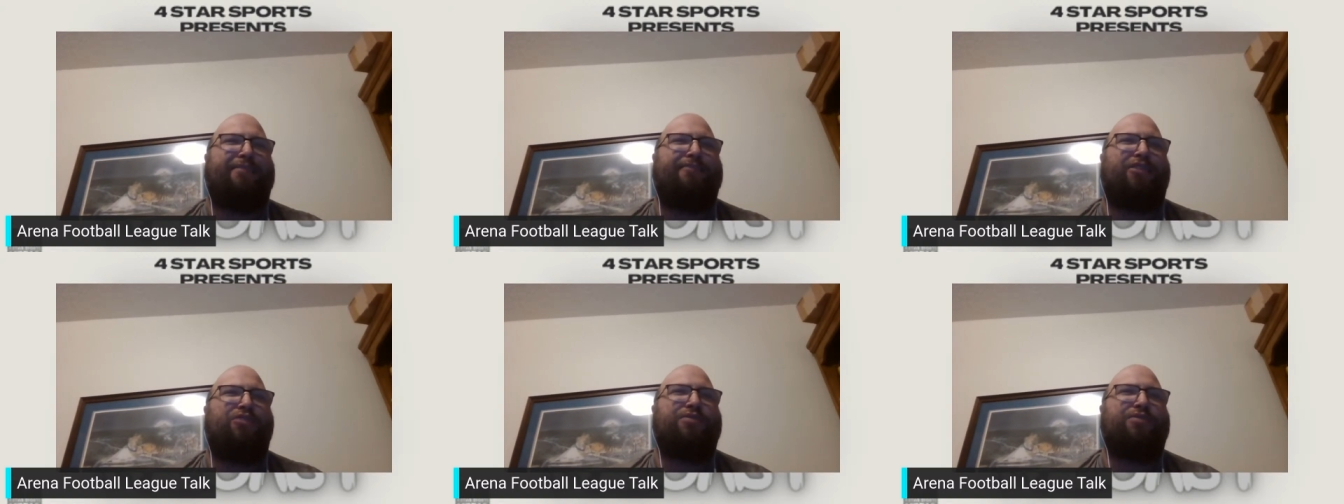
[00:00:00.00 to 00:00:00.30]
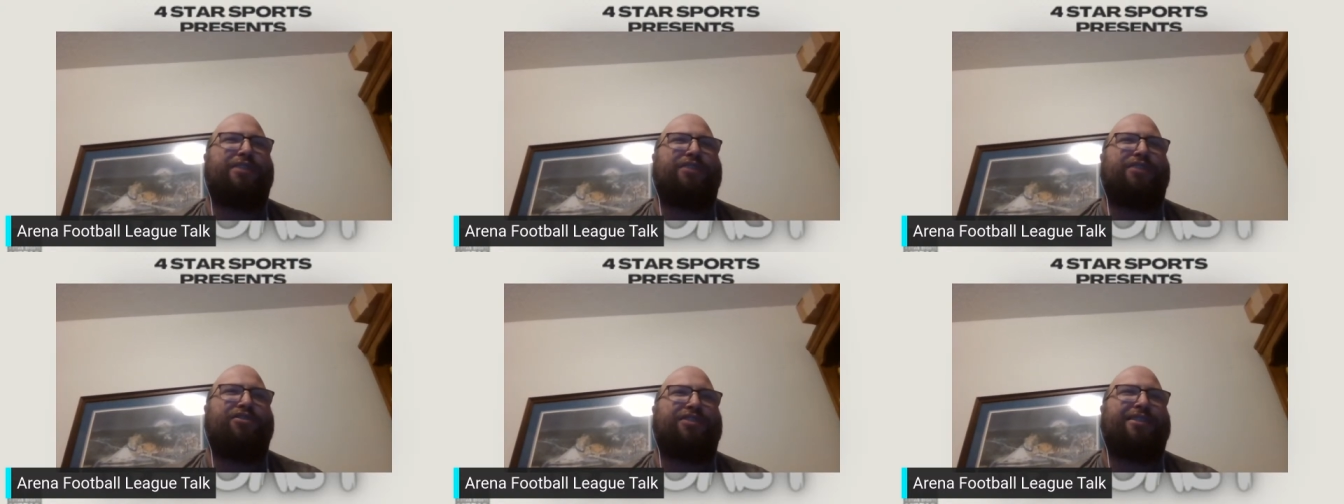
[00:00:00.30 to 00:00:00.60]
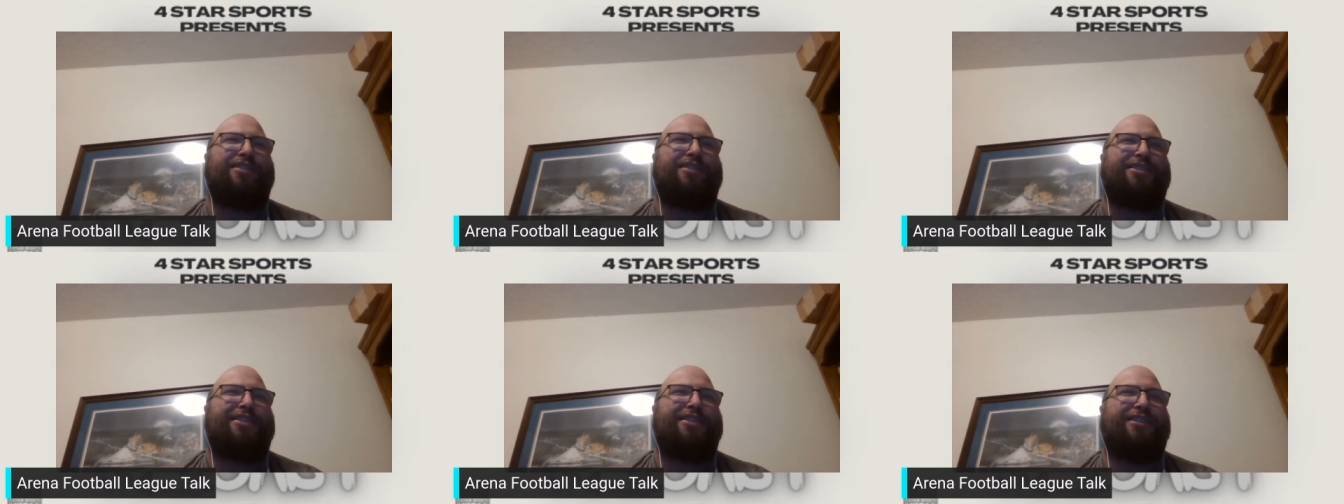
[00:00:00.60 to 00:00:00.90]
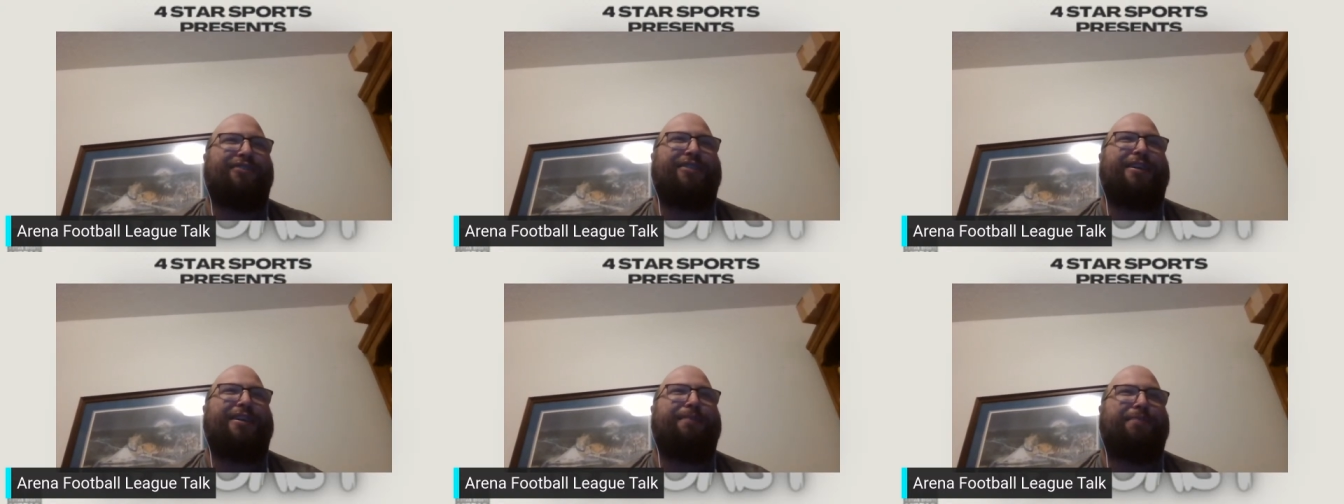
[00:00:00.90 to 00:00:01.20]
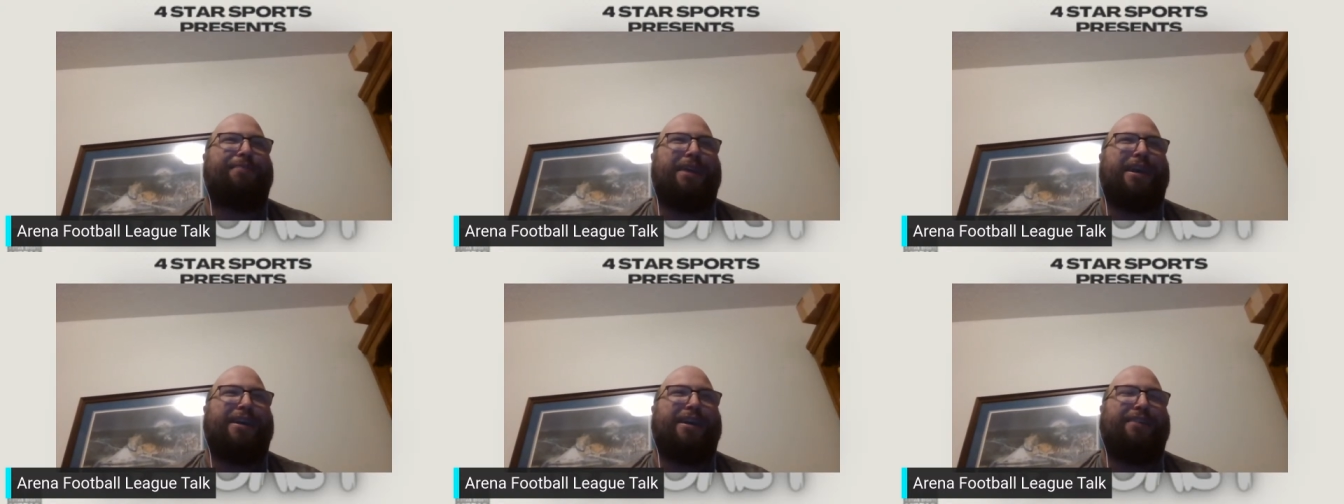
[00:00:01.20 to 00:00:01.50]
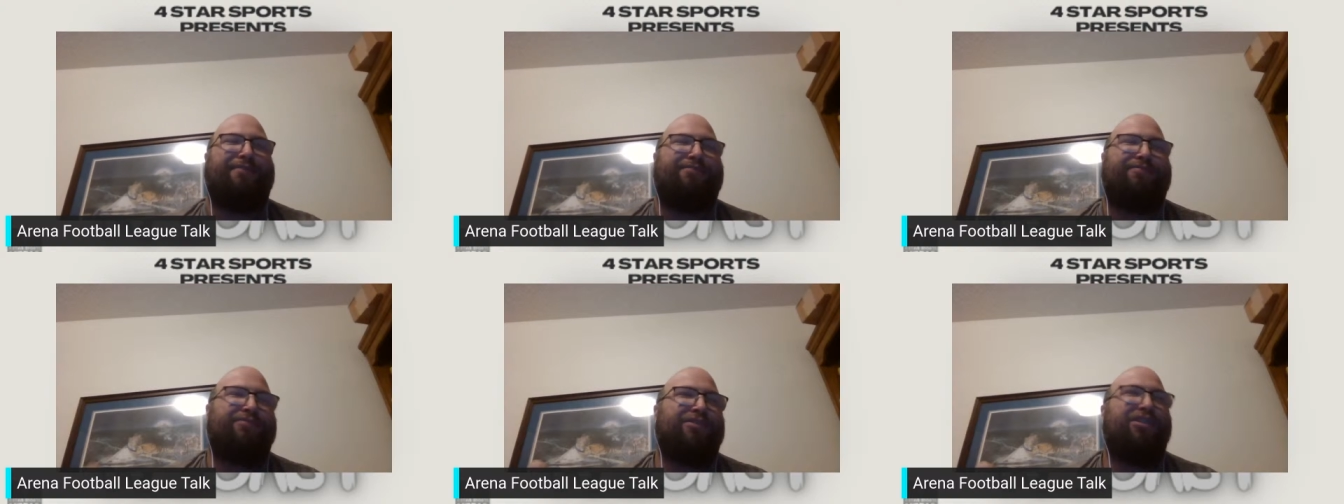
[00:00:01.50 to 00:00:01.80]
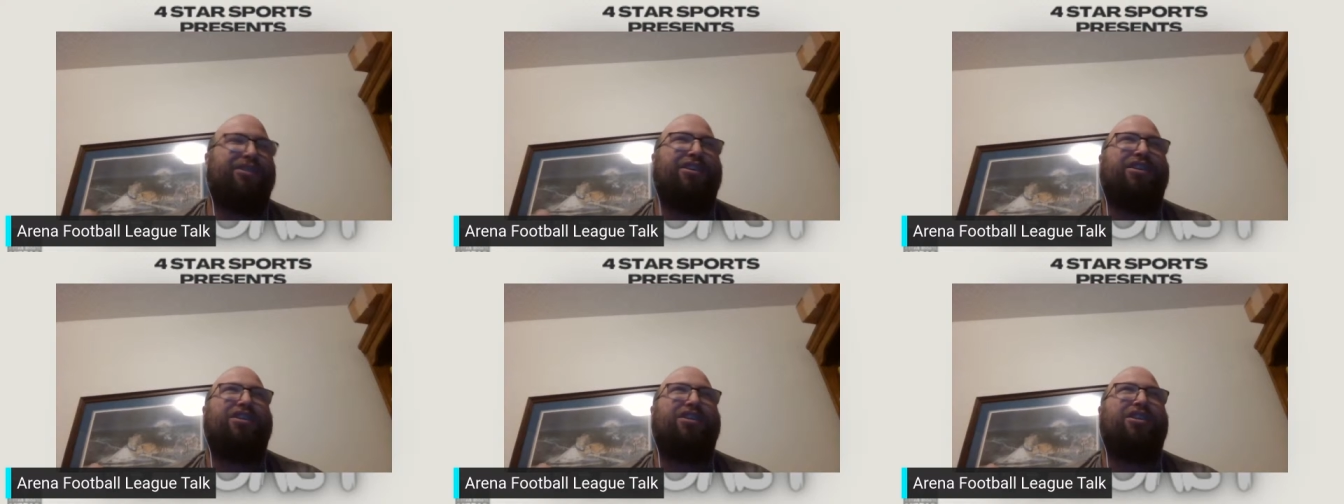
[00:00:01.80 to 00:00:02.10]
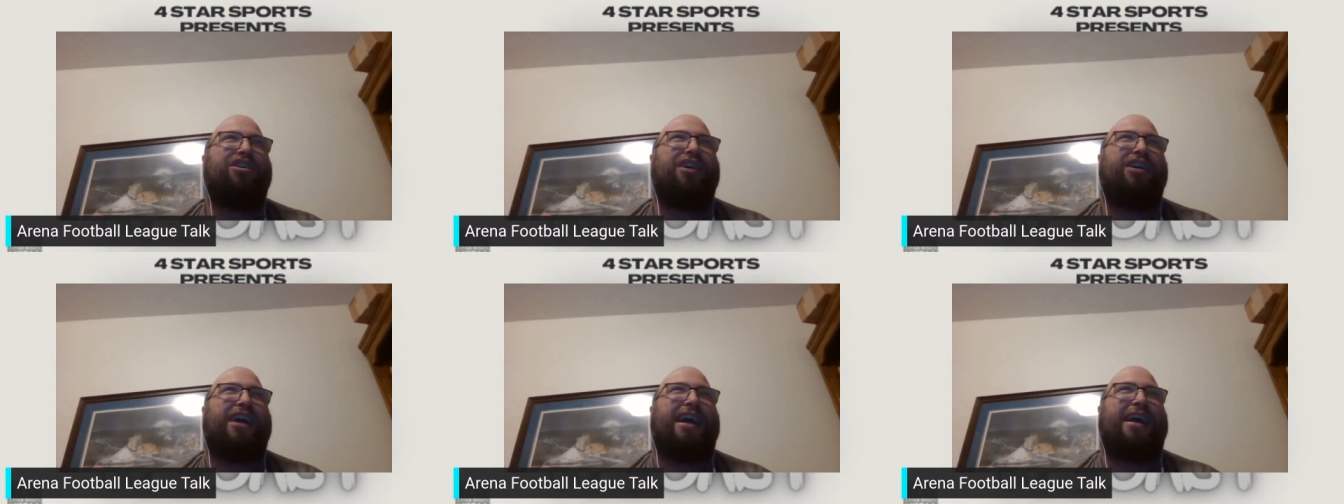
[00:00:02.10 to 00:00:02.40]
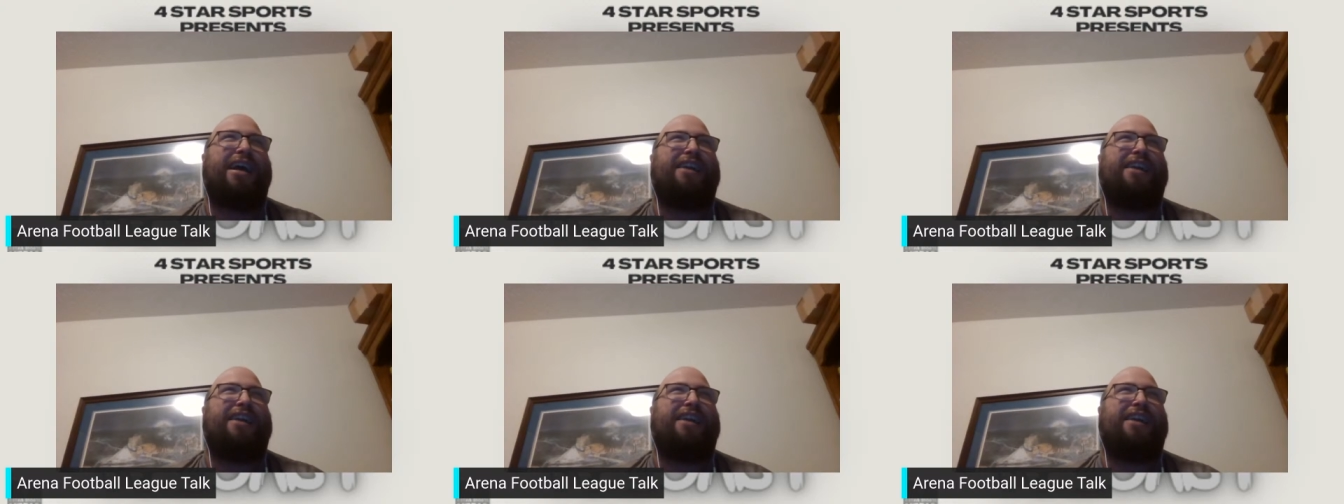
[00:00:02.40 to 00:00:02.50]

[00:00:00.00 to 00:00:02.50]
Hotels can still get paid. And